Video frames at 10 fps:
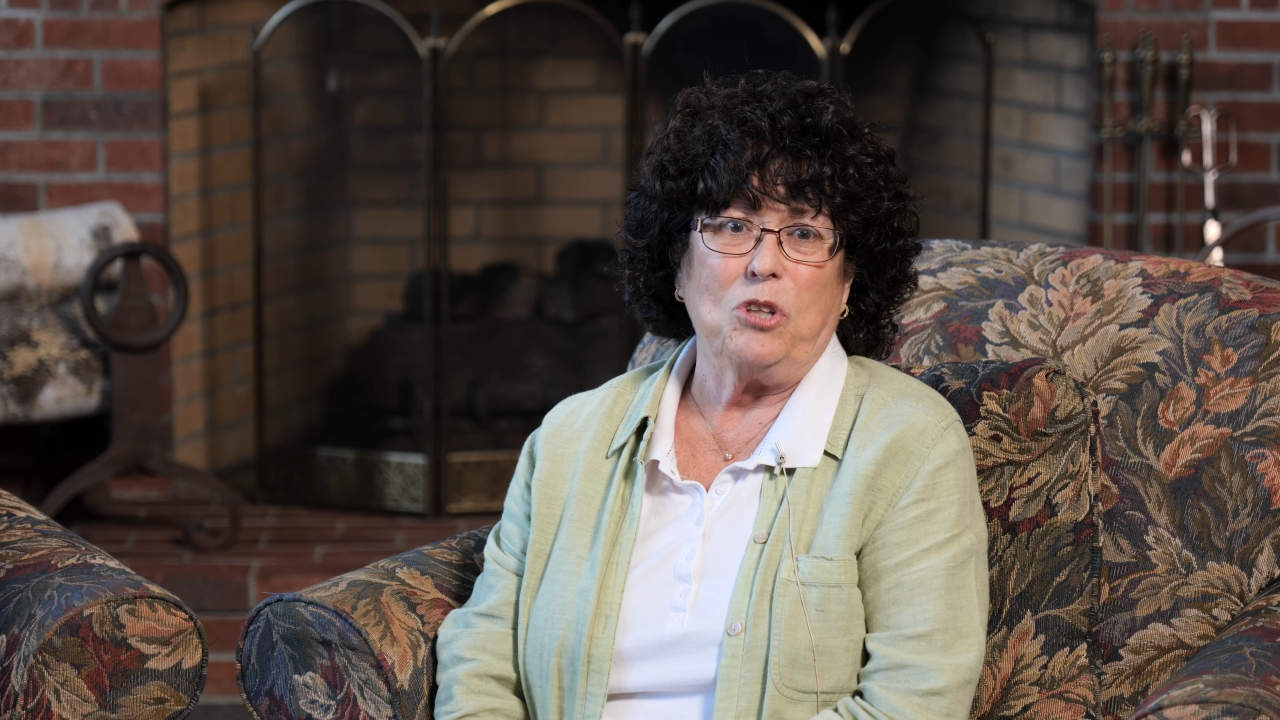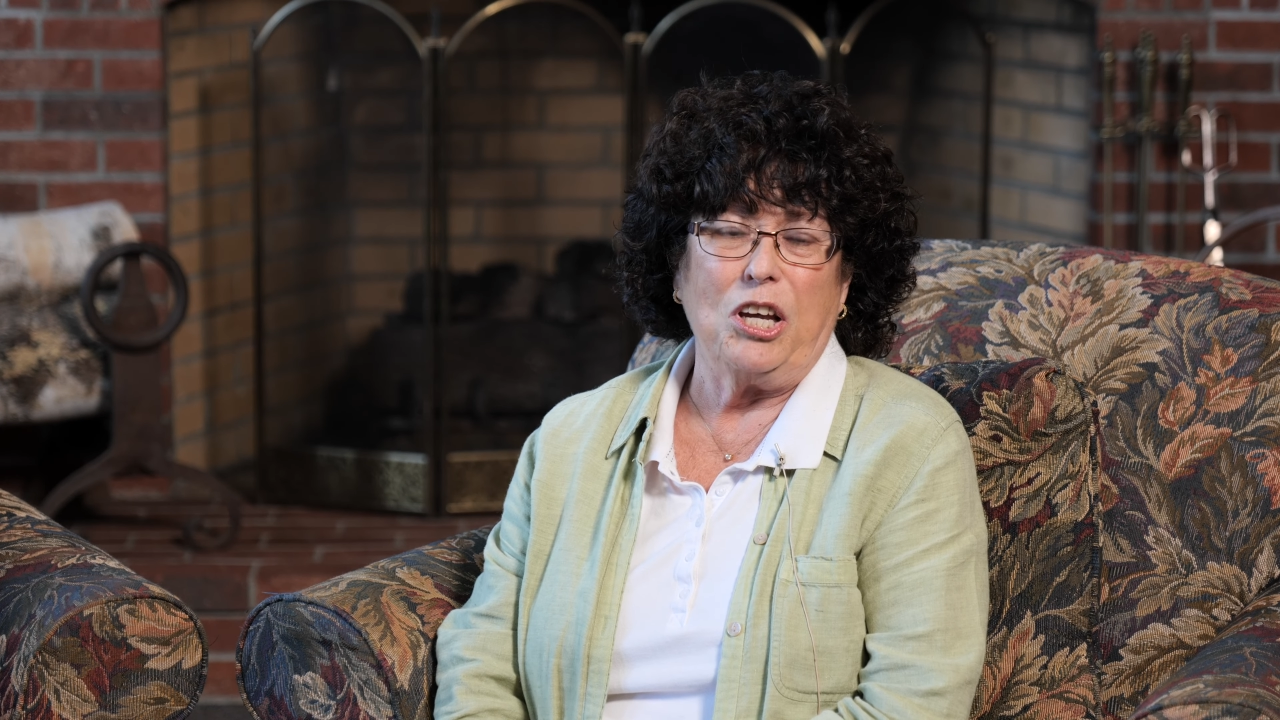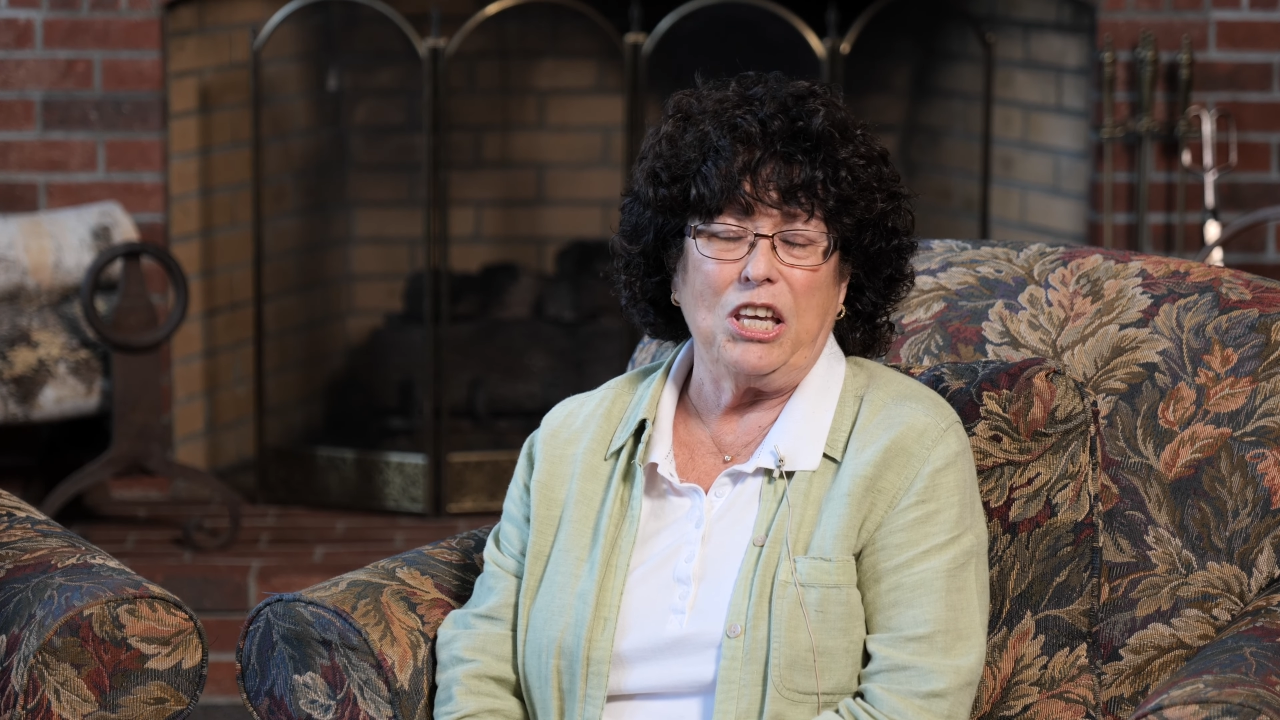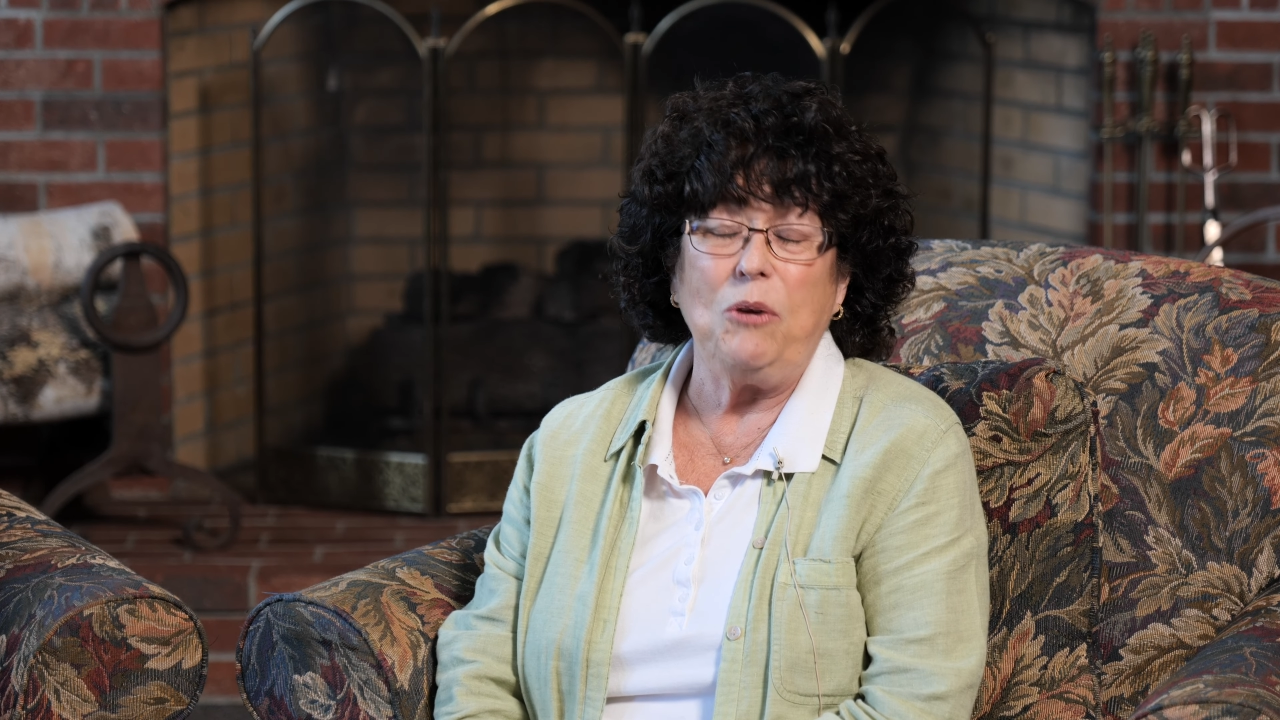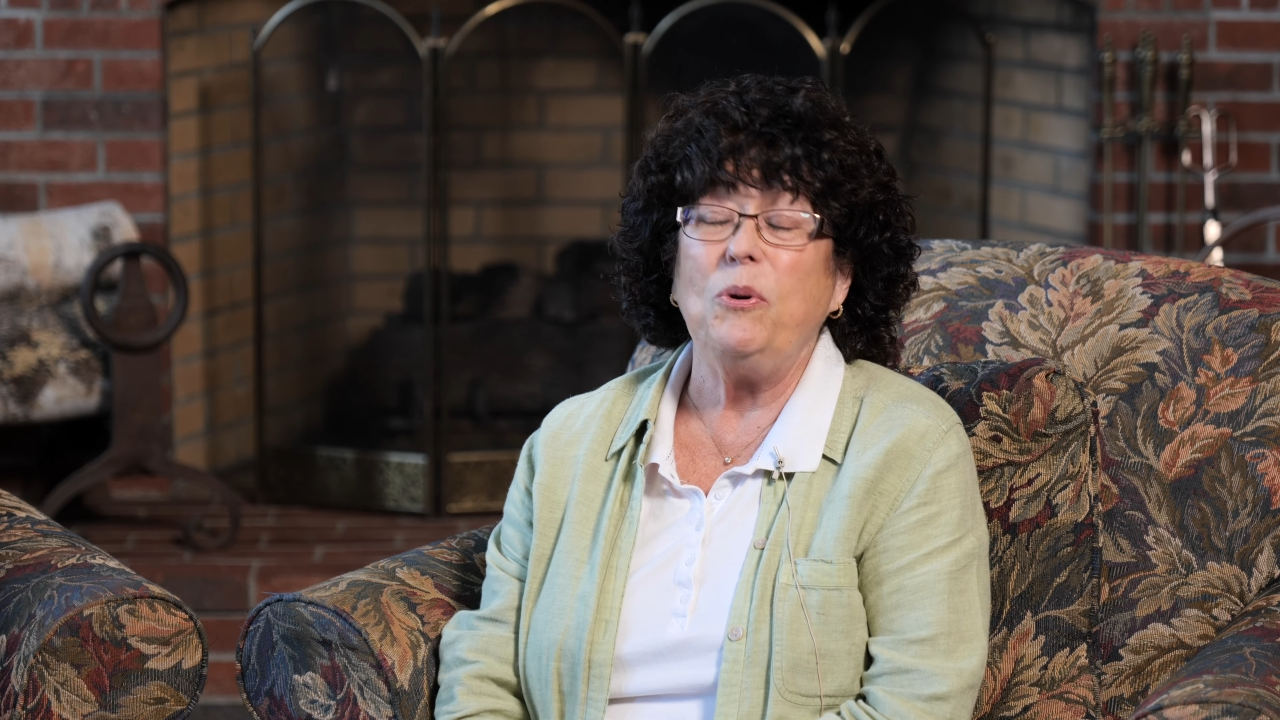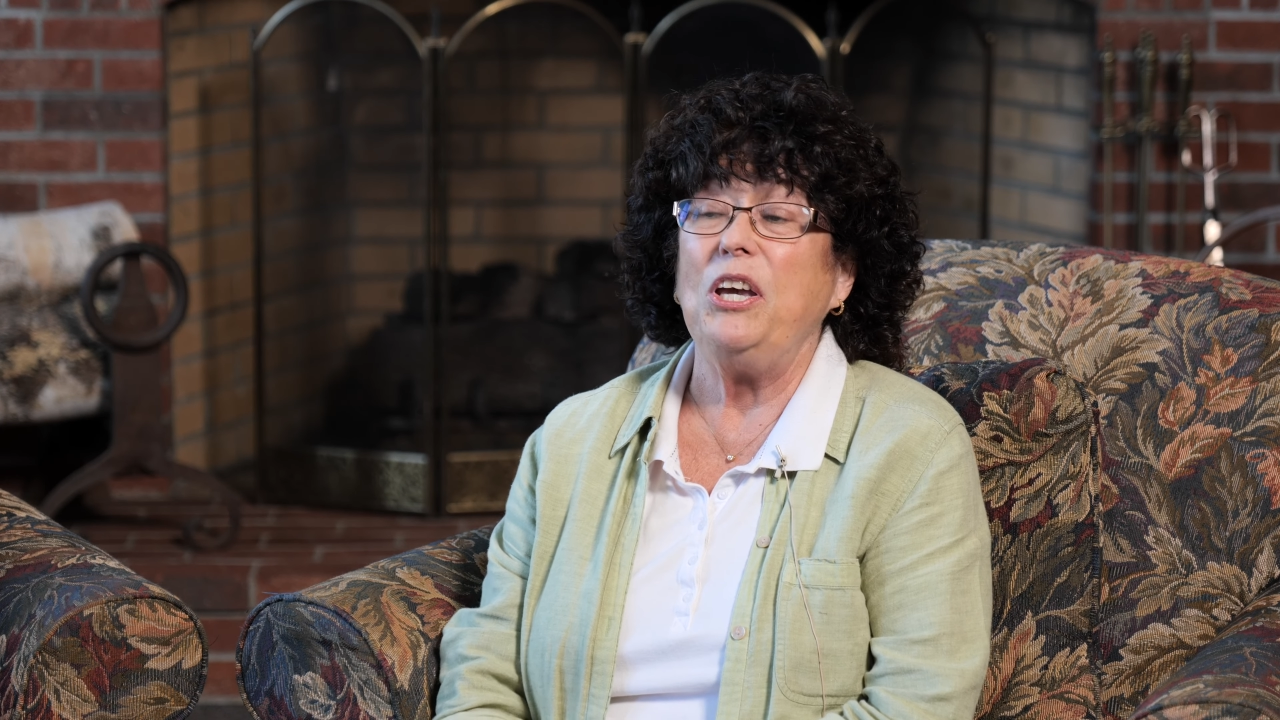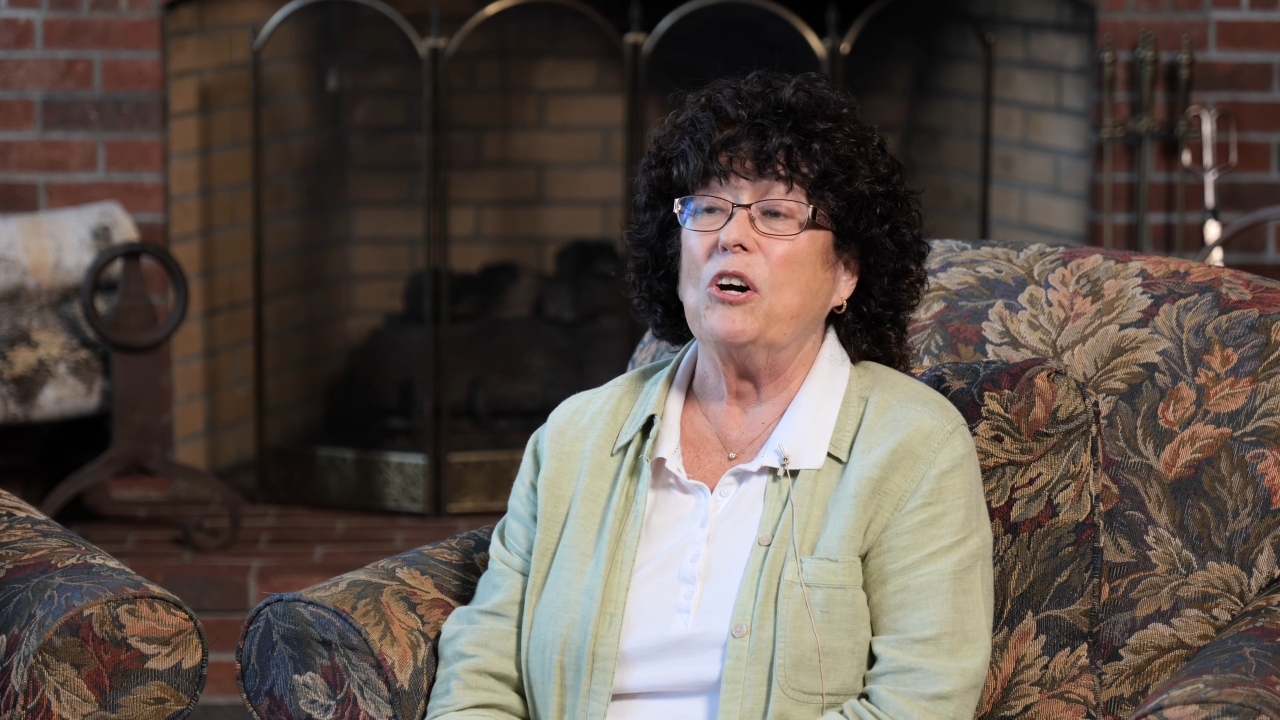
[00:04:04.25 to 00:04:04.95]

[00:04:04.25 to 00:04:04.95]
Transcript: lucky we